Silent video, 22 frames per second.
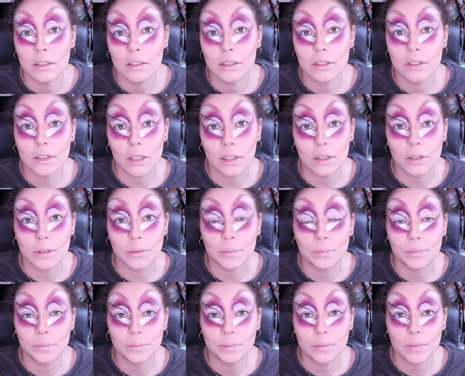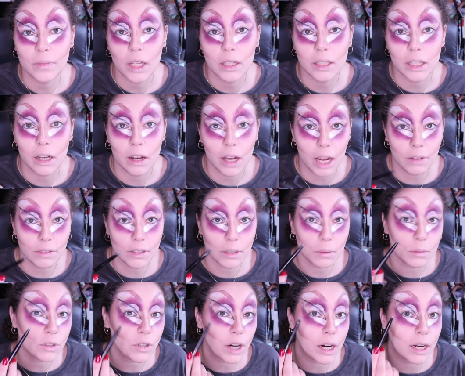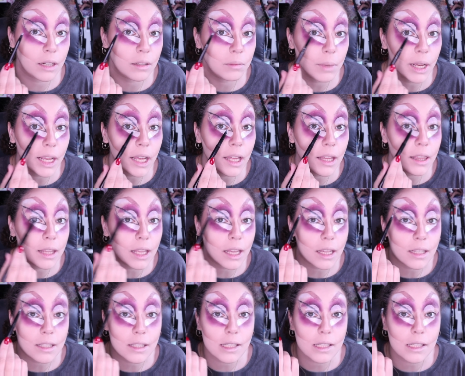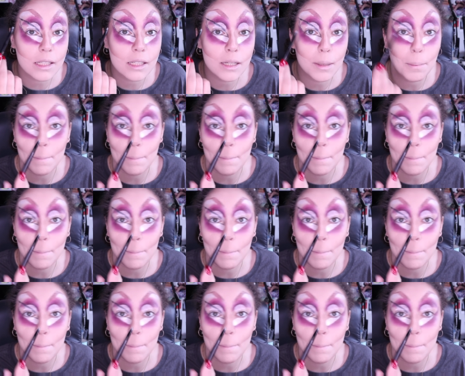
So now I have to try and make this